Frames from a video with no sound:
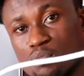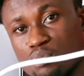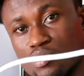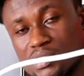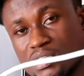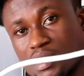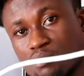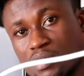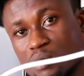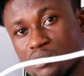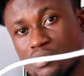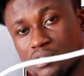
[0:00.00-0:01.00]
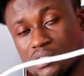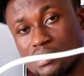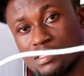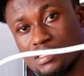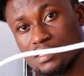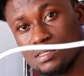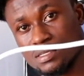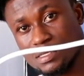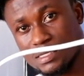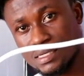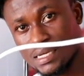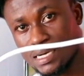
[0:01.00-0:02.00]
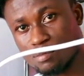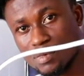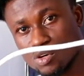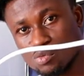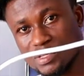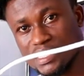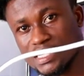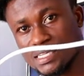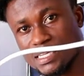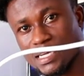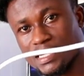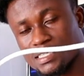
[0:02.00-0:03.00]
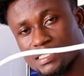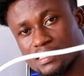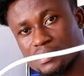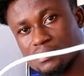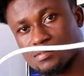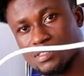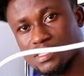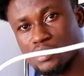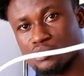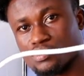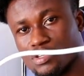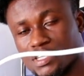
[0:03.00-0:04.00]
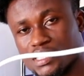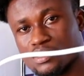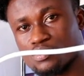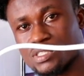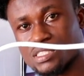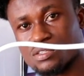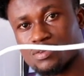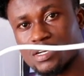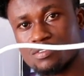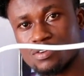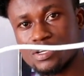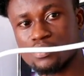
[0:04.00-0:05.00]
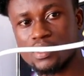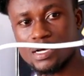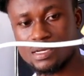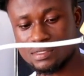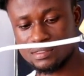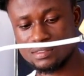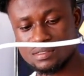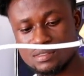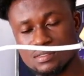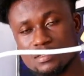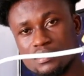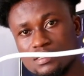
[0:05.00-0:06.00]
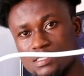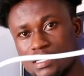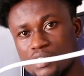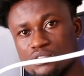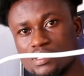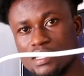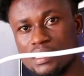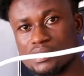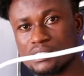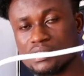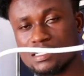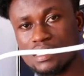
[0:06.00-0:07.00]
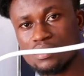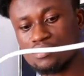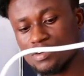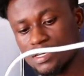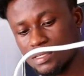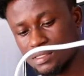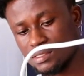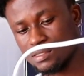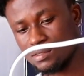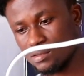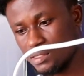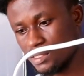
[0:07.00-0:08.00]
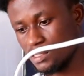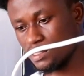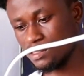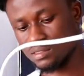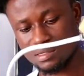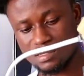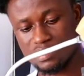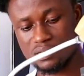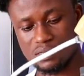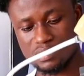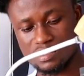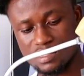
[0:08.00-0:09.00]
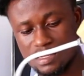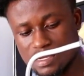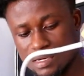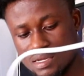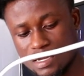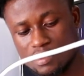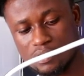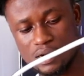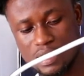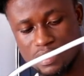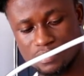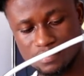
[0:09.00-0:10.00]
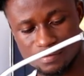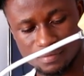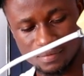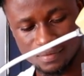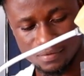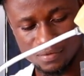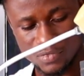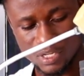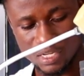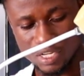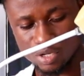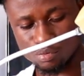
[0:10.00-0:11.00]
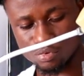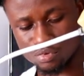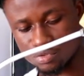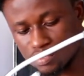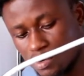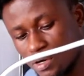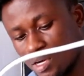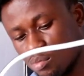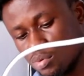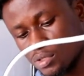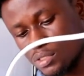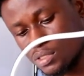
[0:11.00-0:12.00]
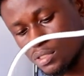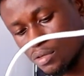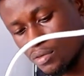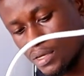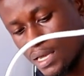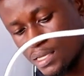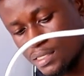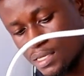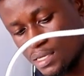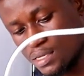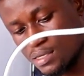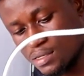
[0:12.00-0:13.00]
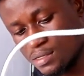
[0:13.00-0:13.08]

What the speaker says: port number, because the number will be needed in the installation visit whenever you are trying to get a signal over there. Okay, and then another cable to another port of the dissect.